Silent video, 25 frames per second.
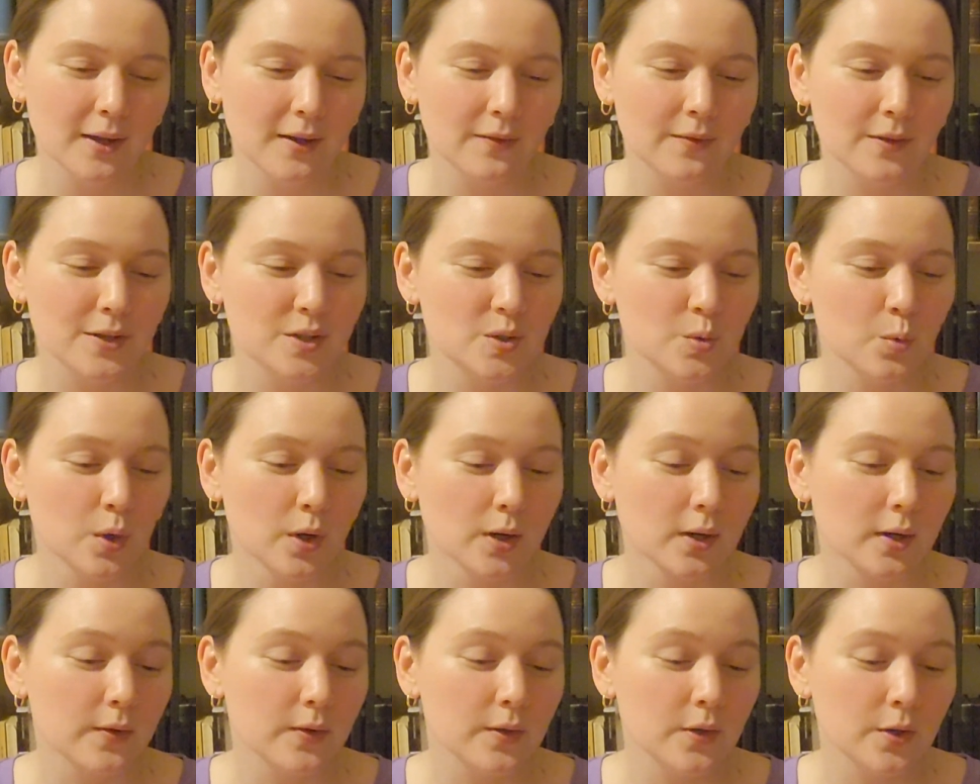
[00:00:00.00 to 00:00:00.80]
This
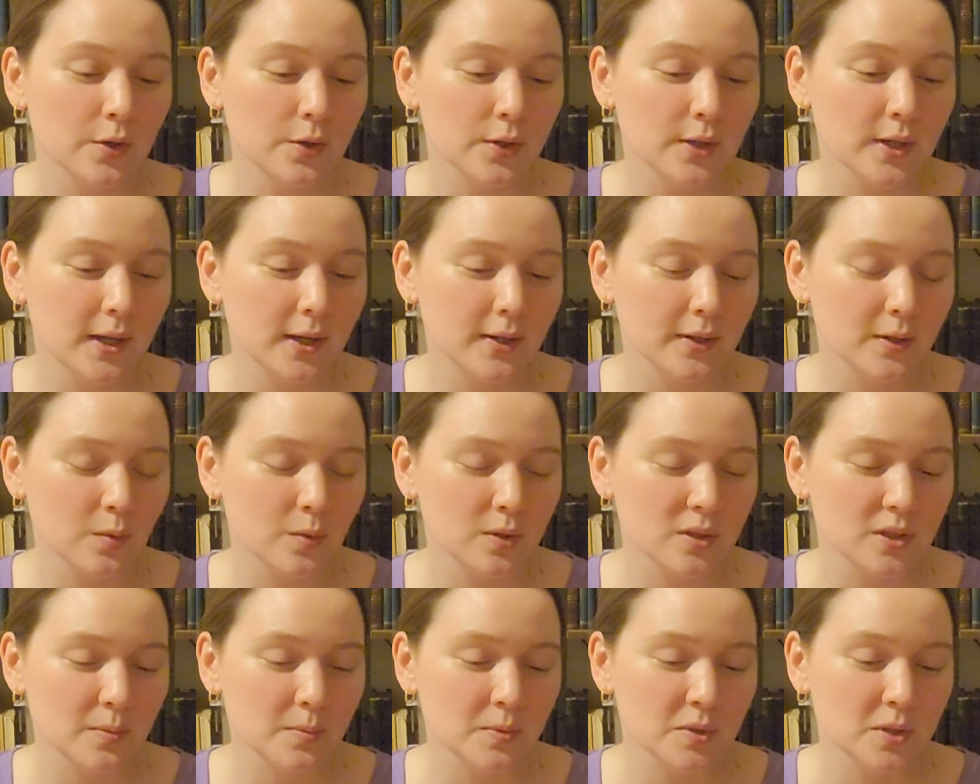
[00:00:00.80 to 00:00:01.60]
work of the Creator
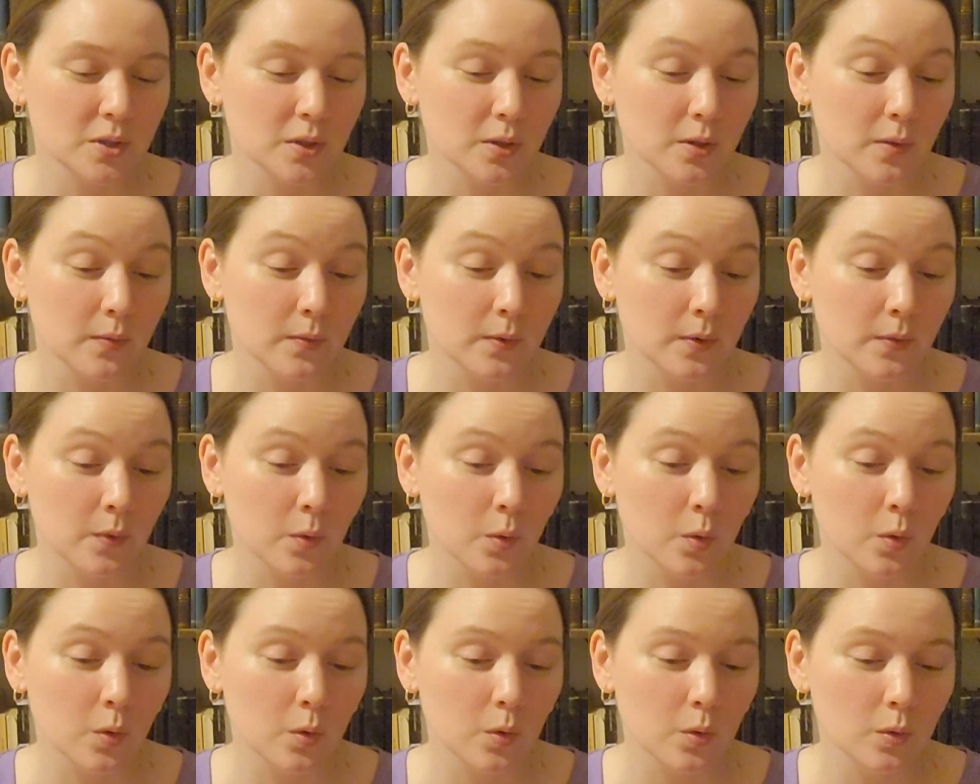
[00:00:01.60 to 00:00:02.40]
was observed of
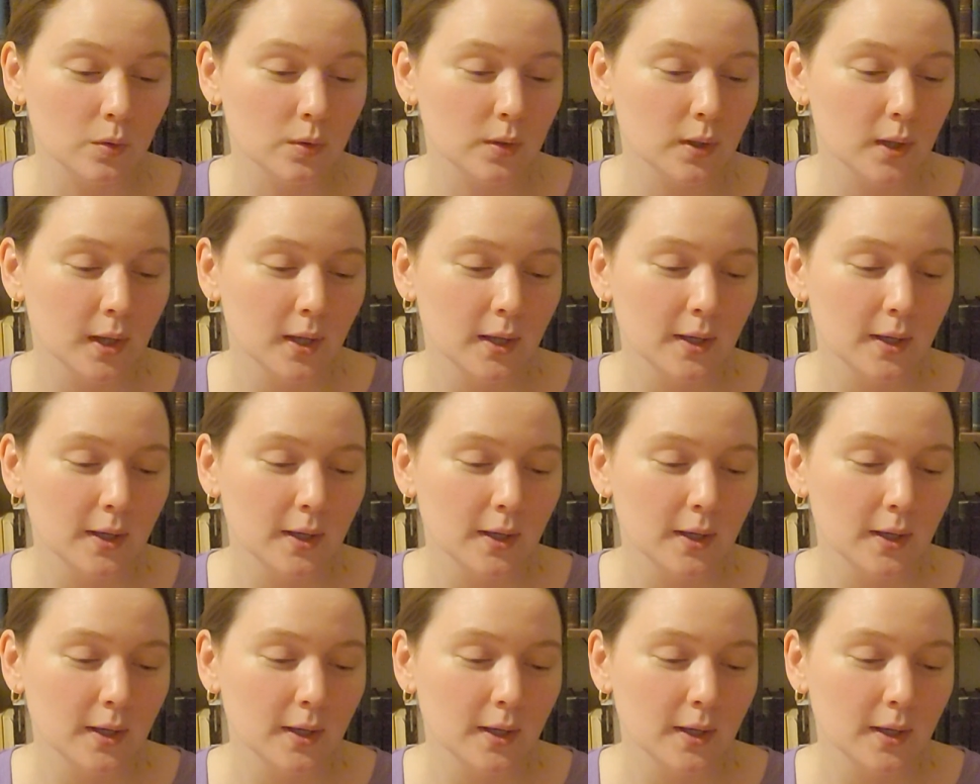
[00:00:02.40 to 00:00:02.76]
old.